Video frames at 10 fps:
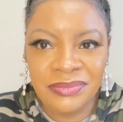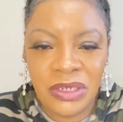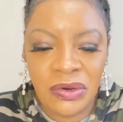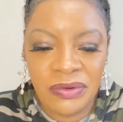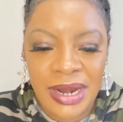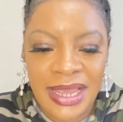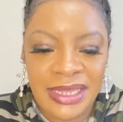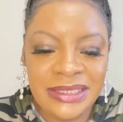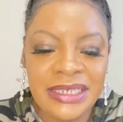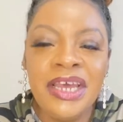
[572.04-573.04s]
all
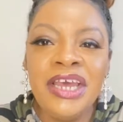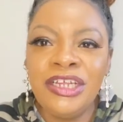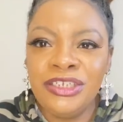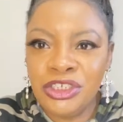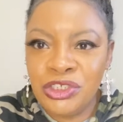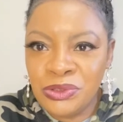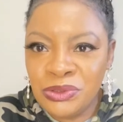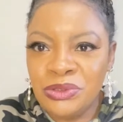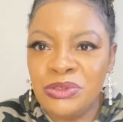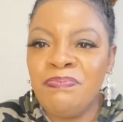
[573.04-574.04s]
right,
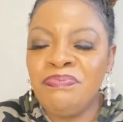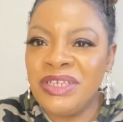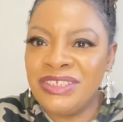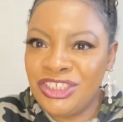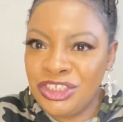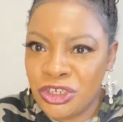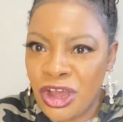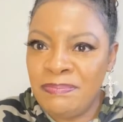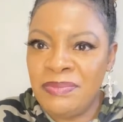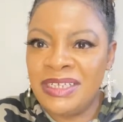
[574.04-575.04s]
to
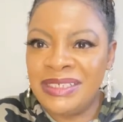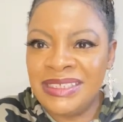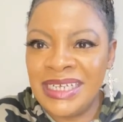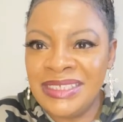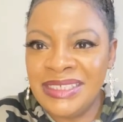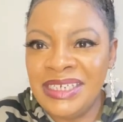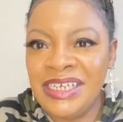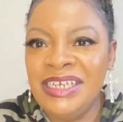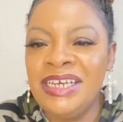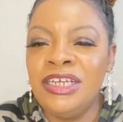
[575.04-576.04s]
stop the
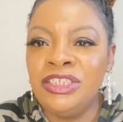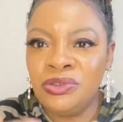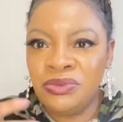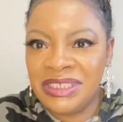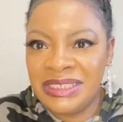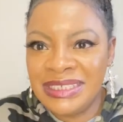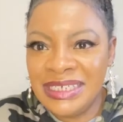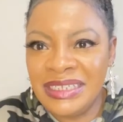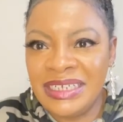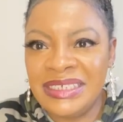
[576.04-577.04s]
destiny, to
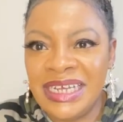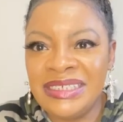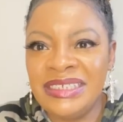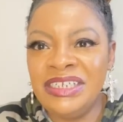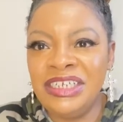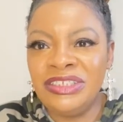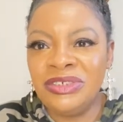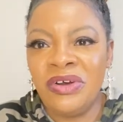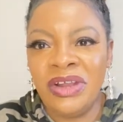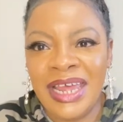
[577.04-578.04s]
steal the destiny, to
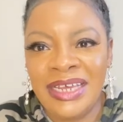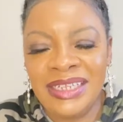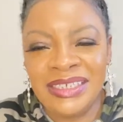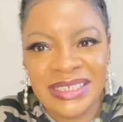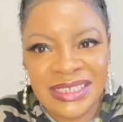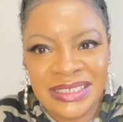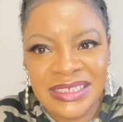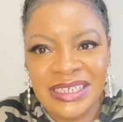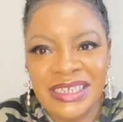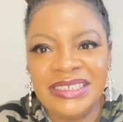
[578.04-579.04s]
collect the
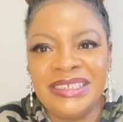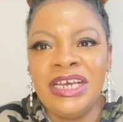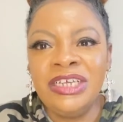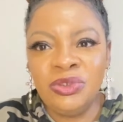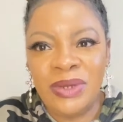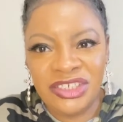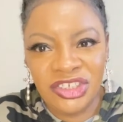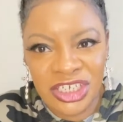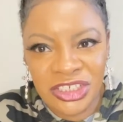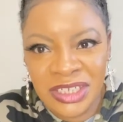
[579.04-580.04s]
destinies, to
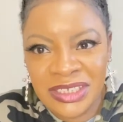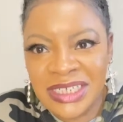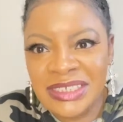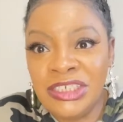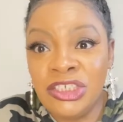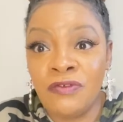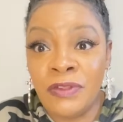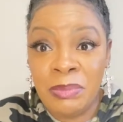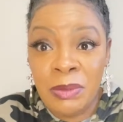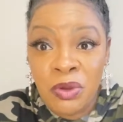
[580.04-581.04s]
exchange the destinies of the
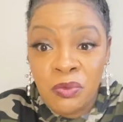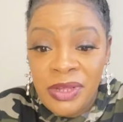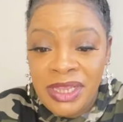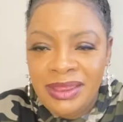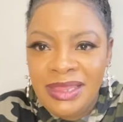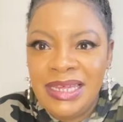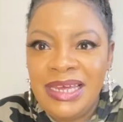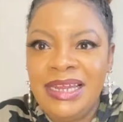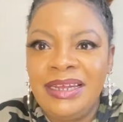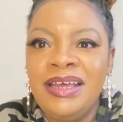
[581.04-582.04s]
people
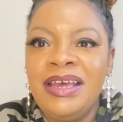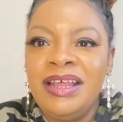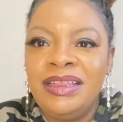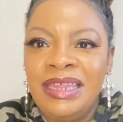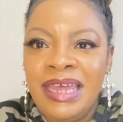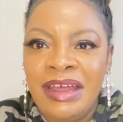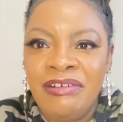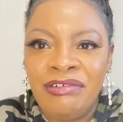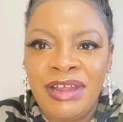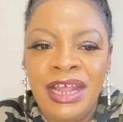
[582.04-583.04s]
within their
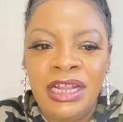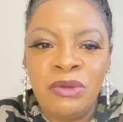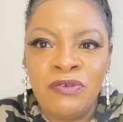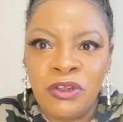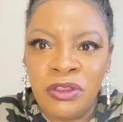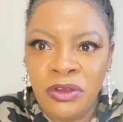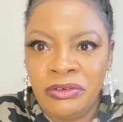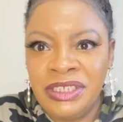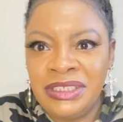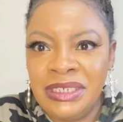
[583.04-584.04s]
realm of
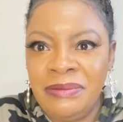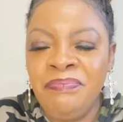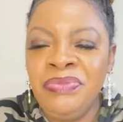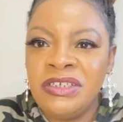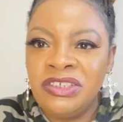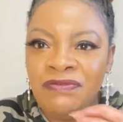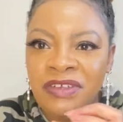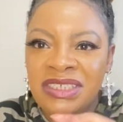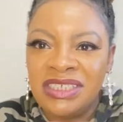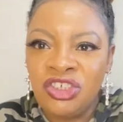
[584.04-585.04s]
authority. So if
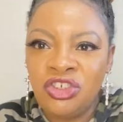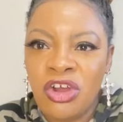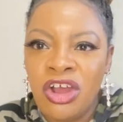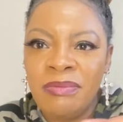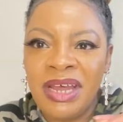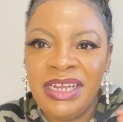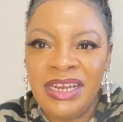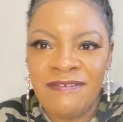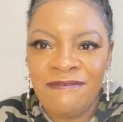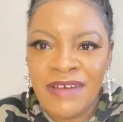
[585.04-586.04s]
it's a strong man in
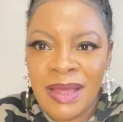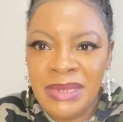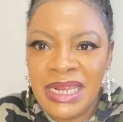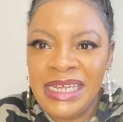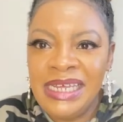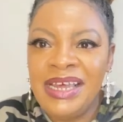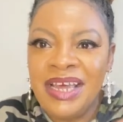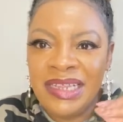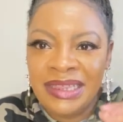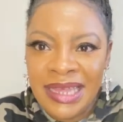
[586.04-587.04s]
a family,
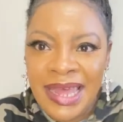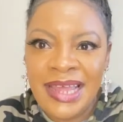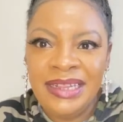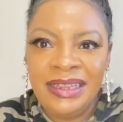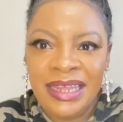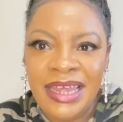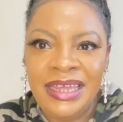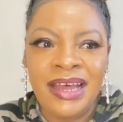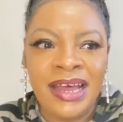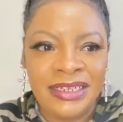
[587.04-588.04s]
then
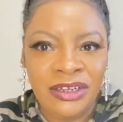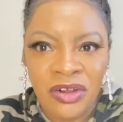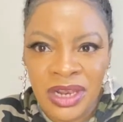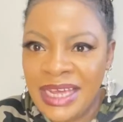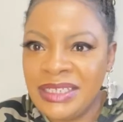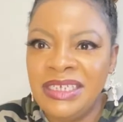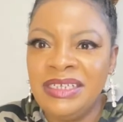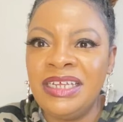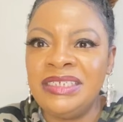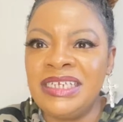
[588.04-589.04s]
they are collecting
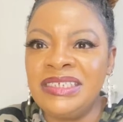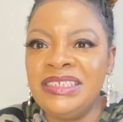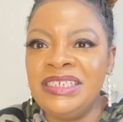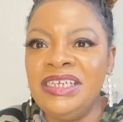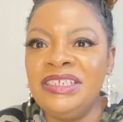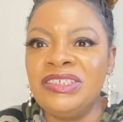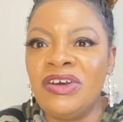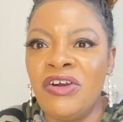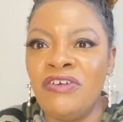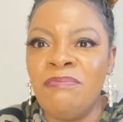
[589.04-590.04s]
the destinies
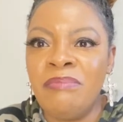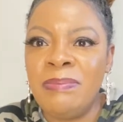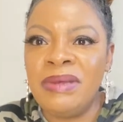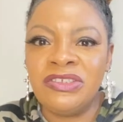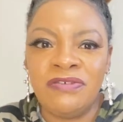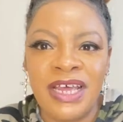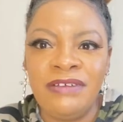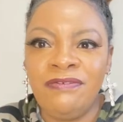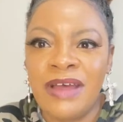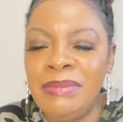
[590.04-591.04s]
of members of
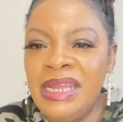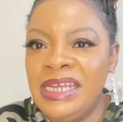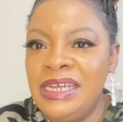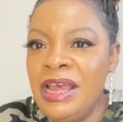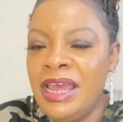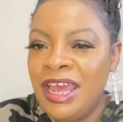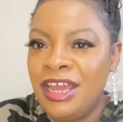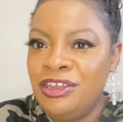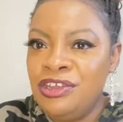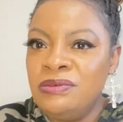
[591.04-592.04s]
that family
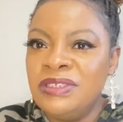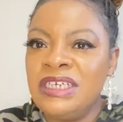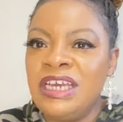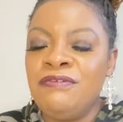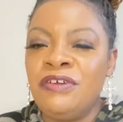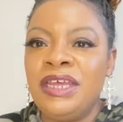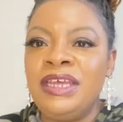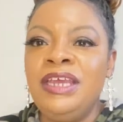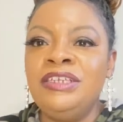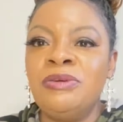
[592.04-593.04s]
and using it for the
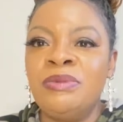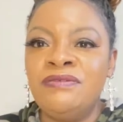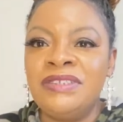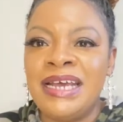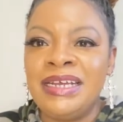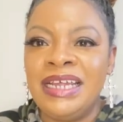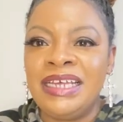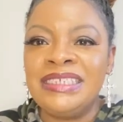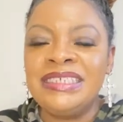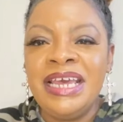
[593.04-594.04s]
kingdom of
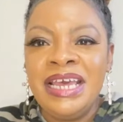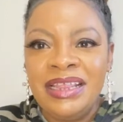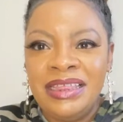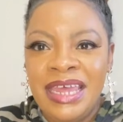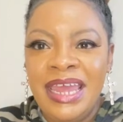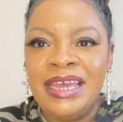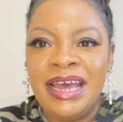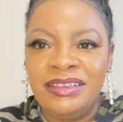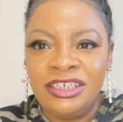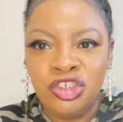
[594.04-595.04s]
darkness. They
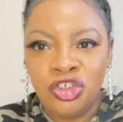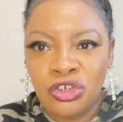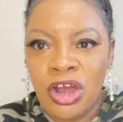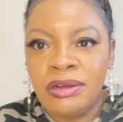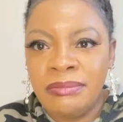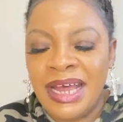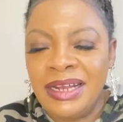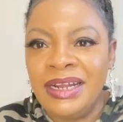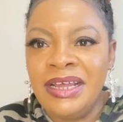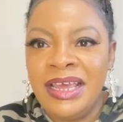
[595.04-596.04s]
are the strong
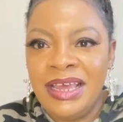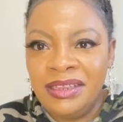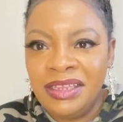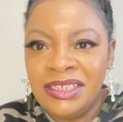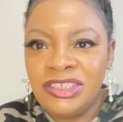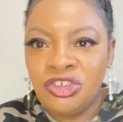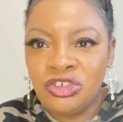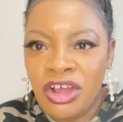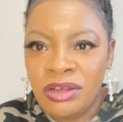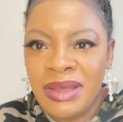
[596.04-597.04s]
man. And this
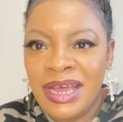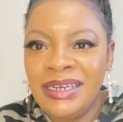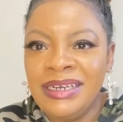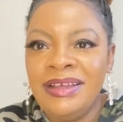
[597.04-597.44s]
strong man